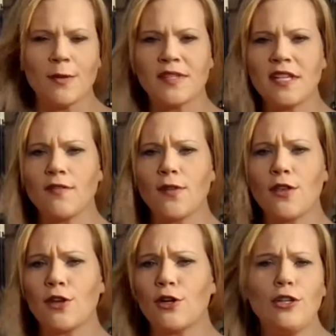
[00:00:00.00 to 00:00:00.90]
Well, Steve,
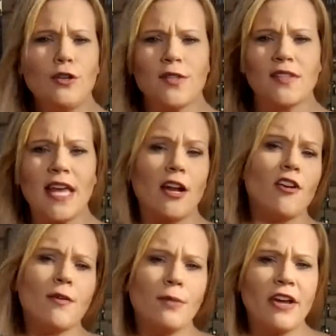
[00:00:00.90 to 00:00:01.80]
the good news is that
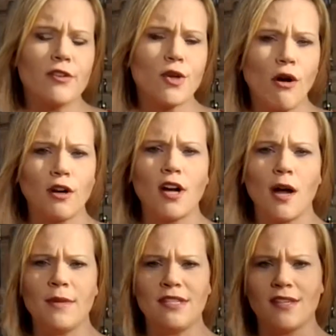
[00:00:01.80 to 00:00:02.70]
all the players are
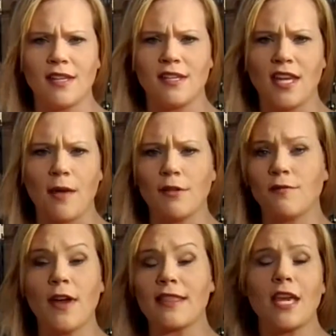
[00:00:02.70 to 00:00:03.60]
coming to the table.
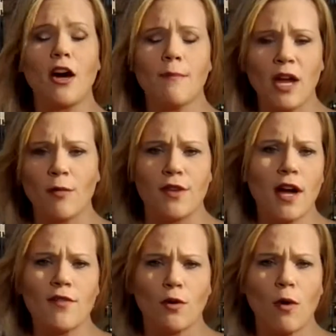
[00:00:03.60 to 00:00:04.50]
In fact, they all met with
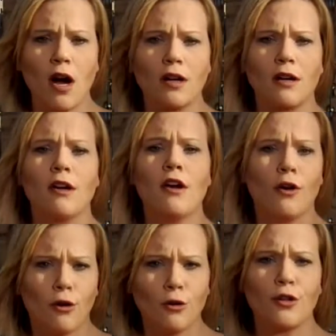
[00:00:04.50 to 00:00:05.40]
Governor Walker
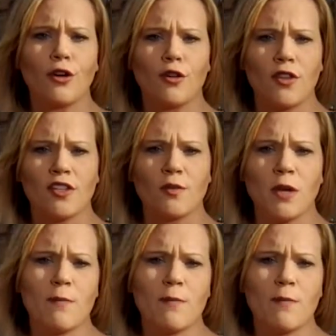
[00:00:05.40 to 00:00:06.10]
earlier this